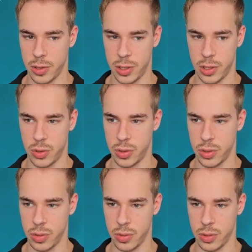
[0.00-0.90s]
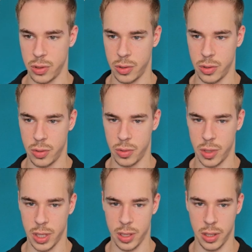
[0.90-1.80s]
close this real
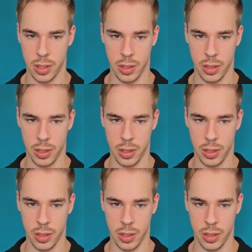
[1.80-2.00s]
quick.